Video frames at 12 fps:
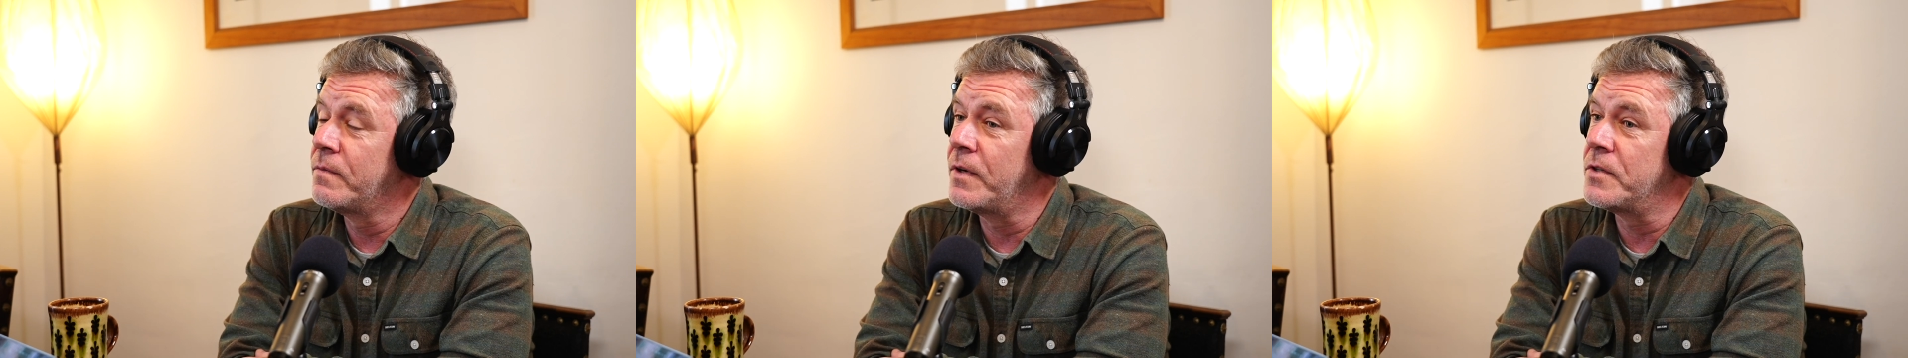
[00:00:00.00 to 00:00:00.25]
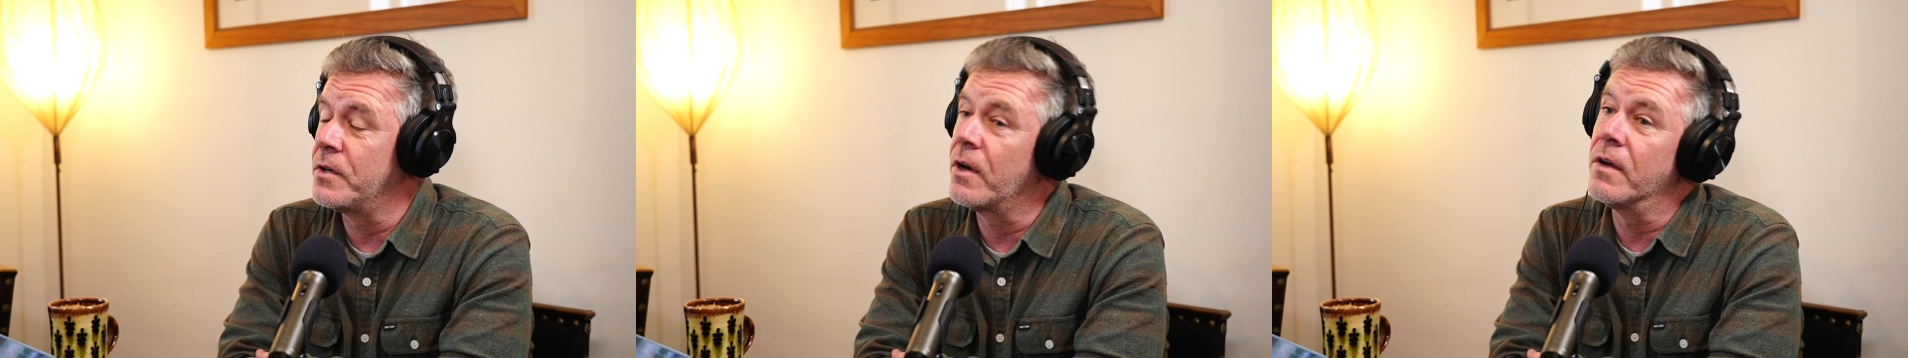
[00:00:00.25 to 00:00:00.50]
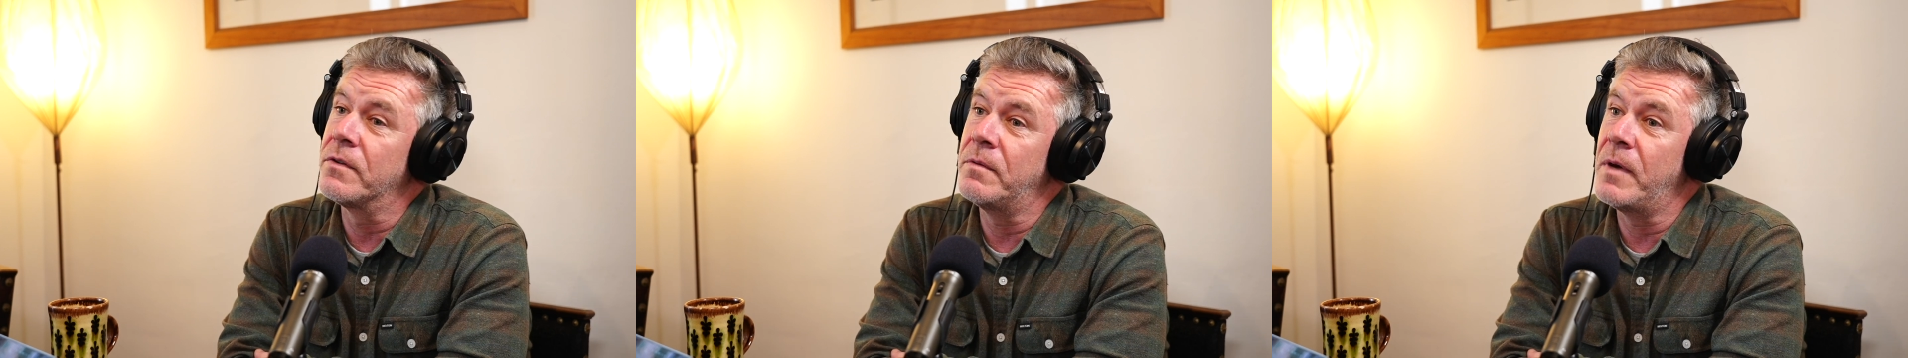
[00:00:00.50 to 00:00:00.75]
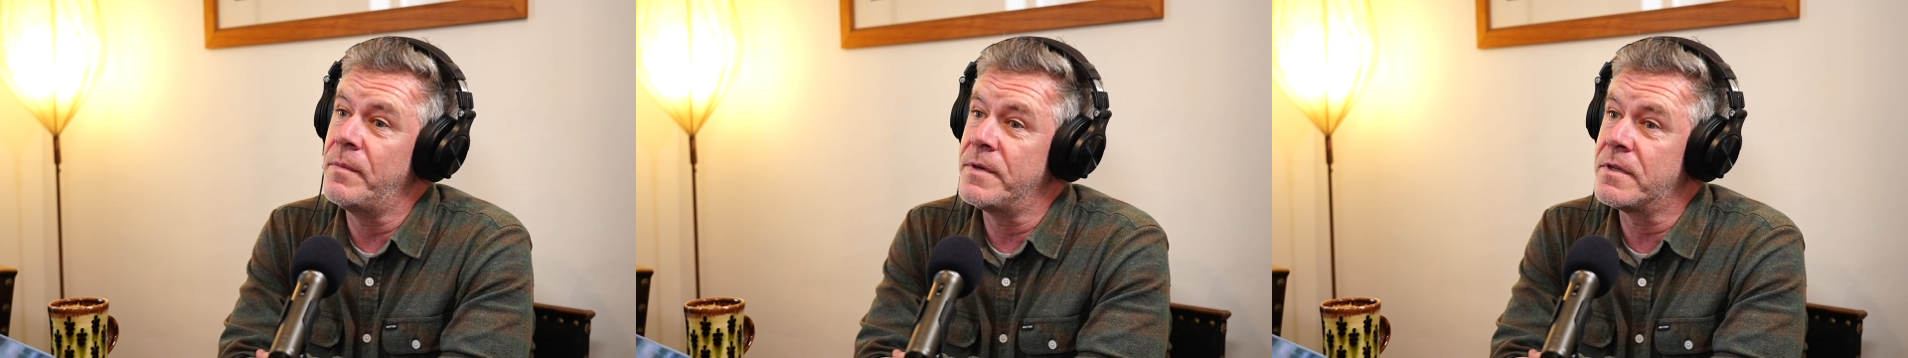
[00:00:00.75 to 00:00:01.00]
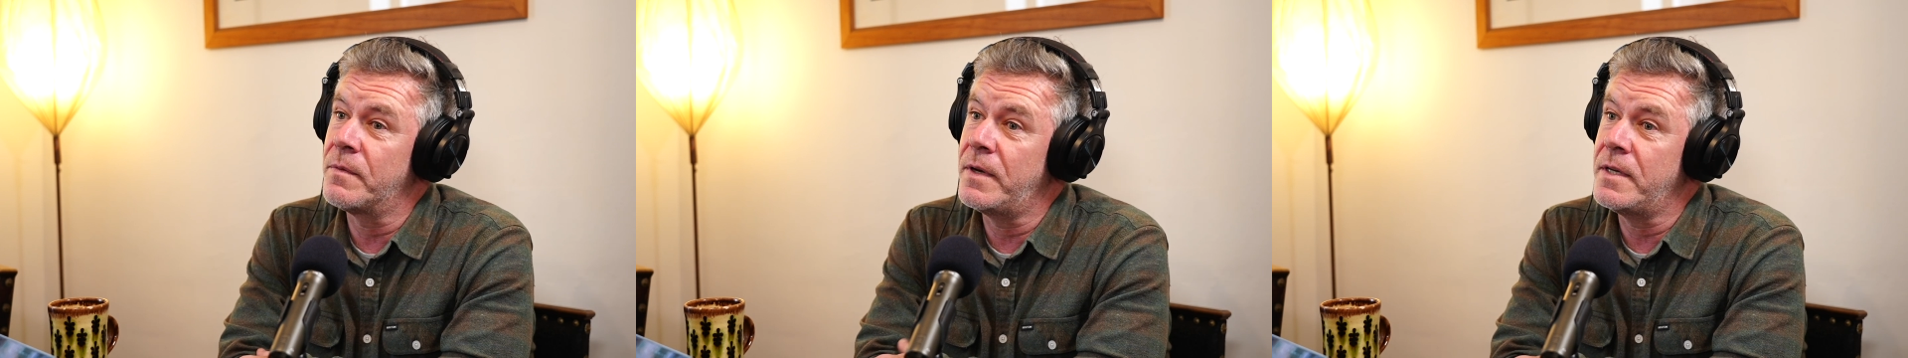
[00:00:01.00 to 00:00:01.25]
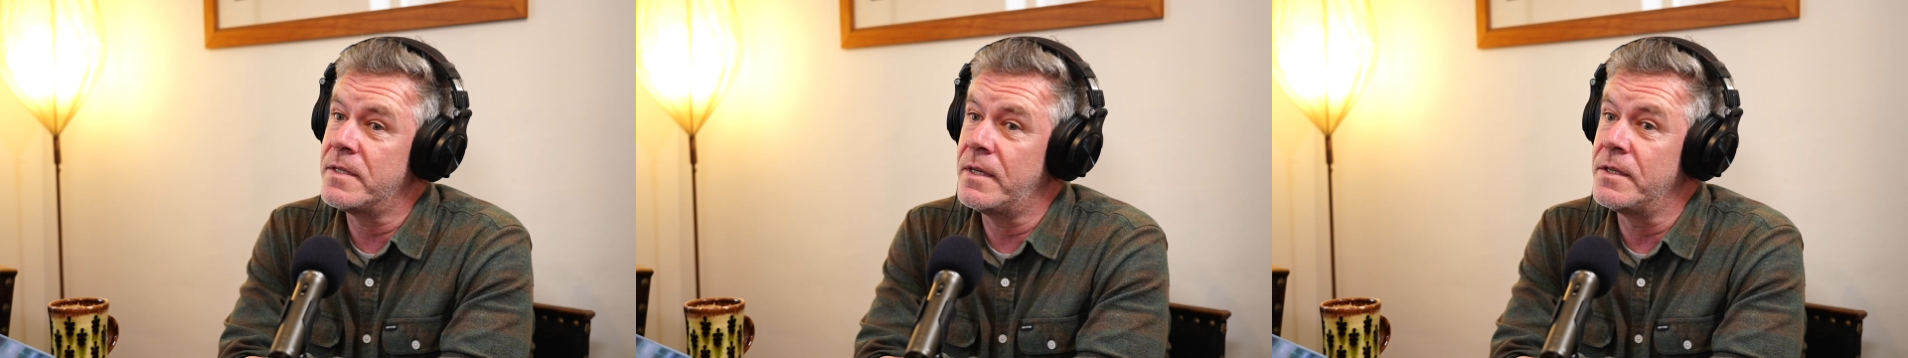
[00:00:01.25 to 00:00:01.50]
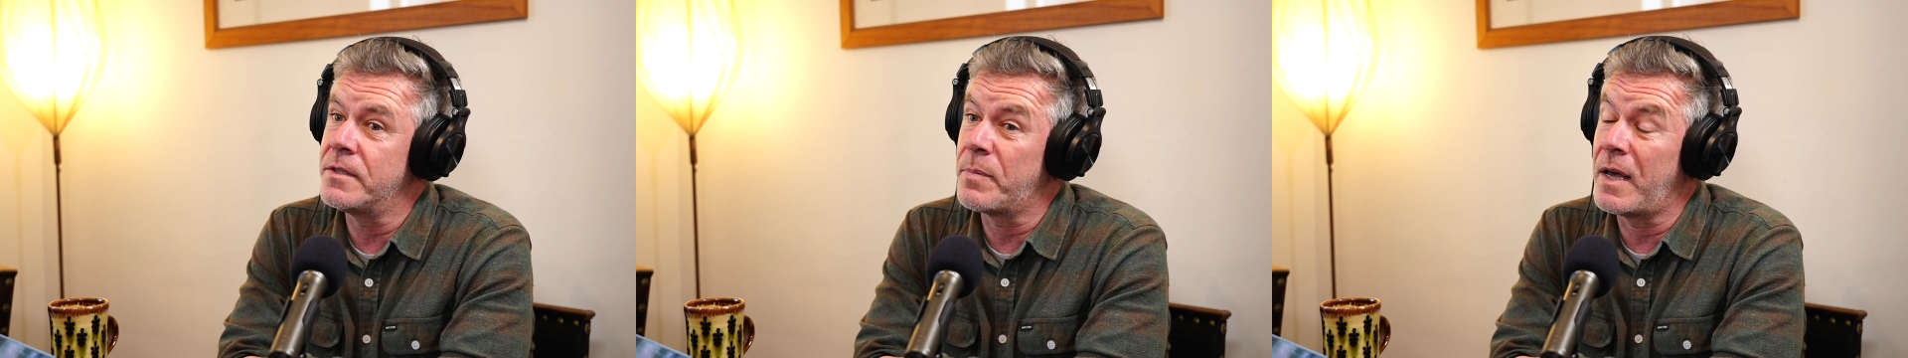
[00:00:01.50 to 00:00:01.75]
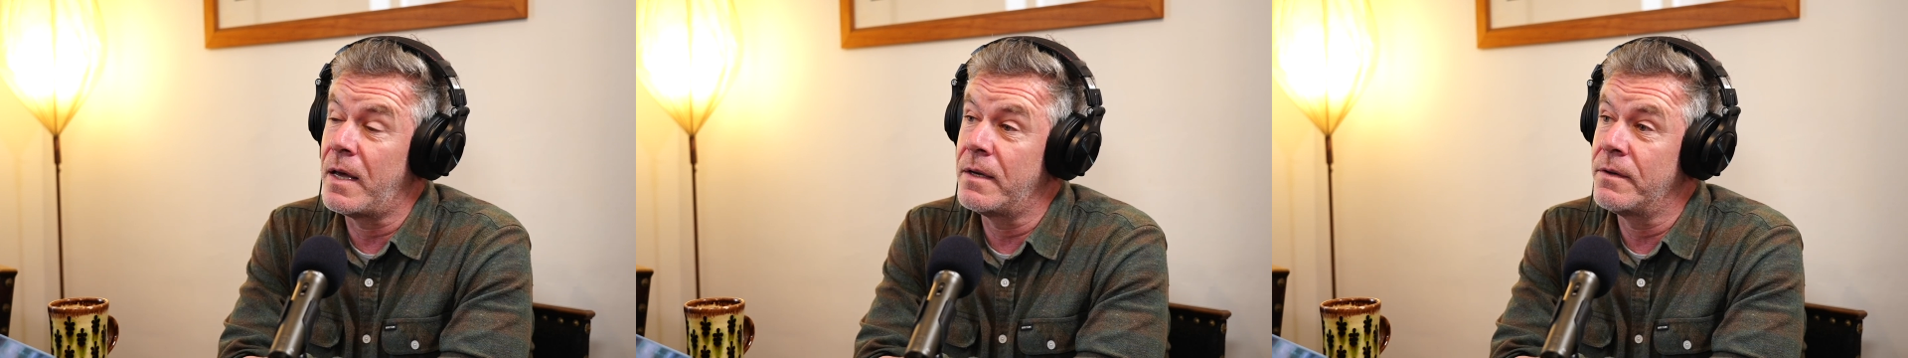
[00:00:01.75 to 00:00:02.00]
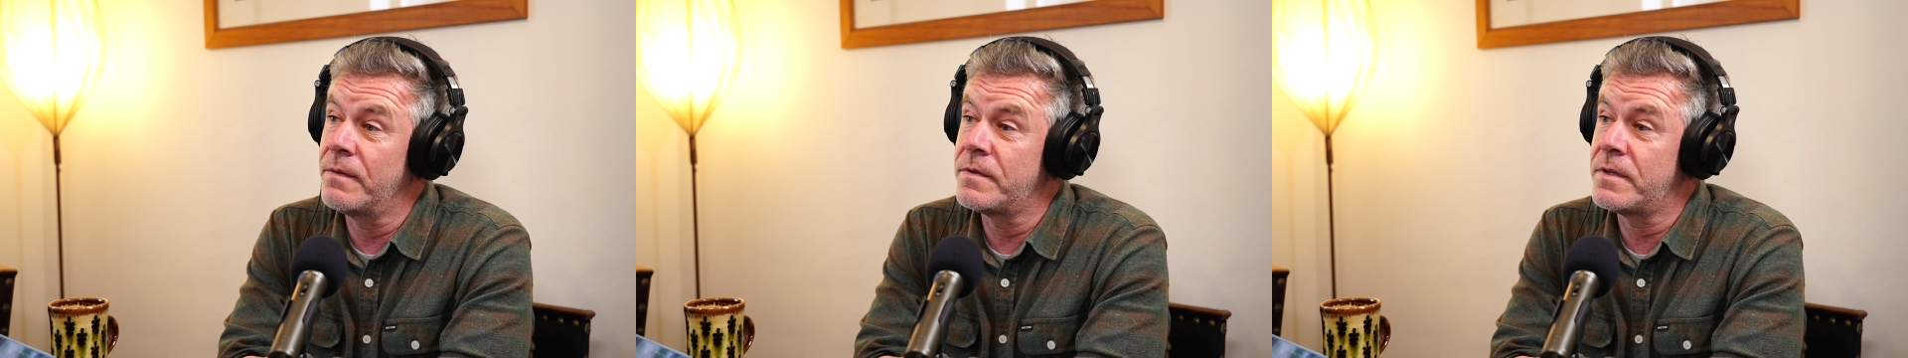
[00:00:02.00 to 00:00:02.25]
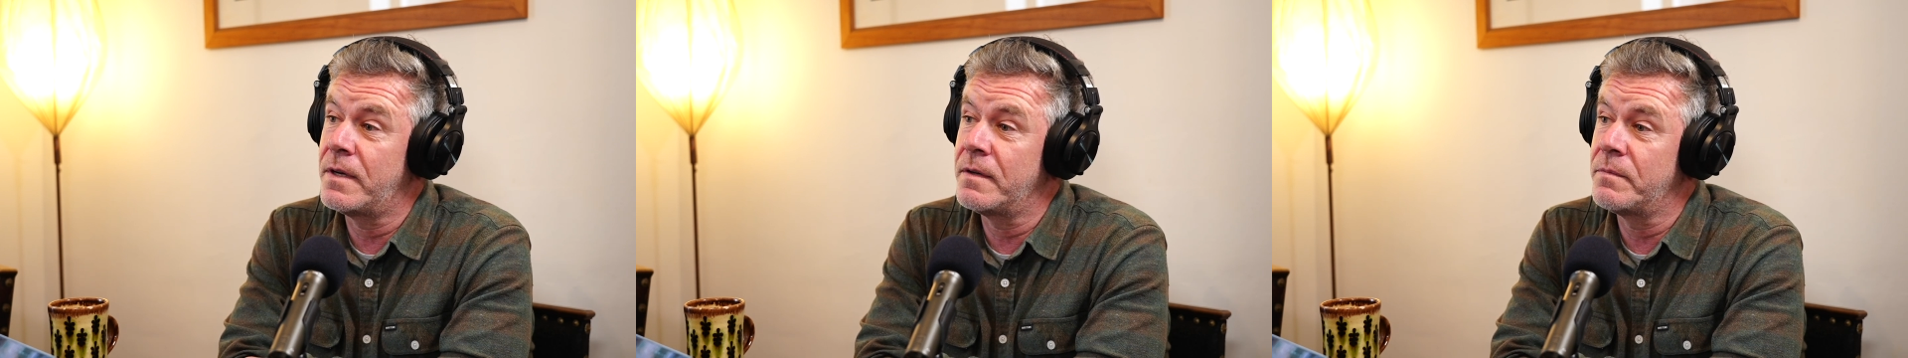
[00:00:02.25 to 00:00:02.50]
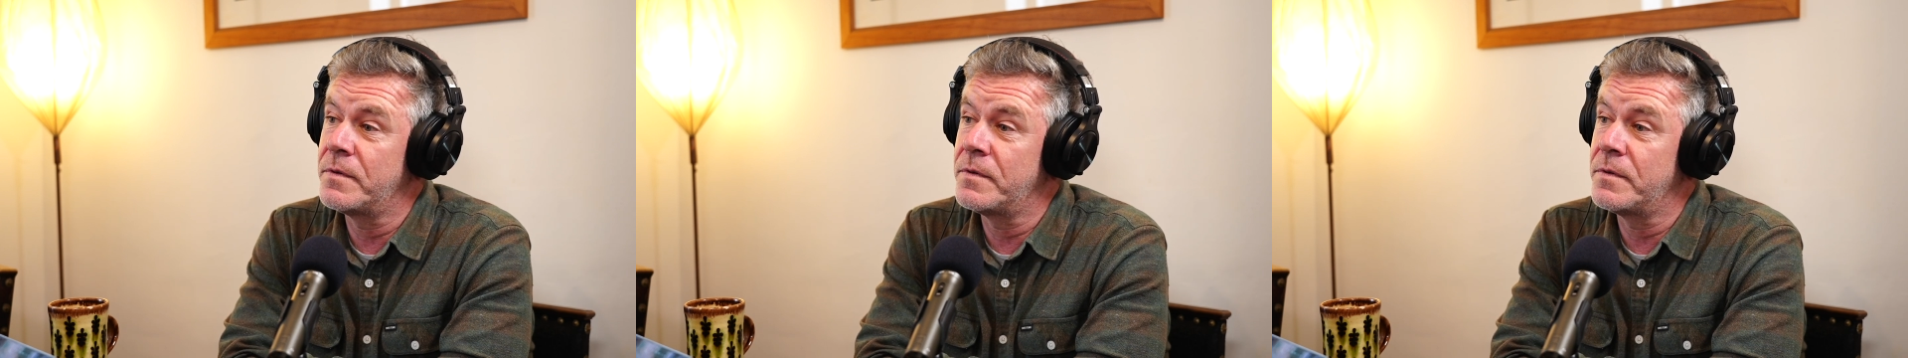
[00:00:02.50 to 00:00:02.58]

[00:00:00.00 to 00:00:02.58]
Which you can't do maybe so easily in Japan, I would say,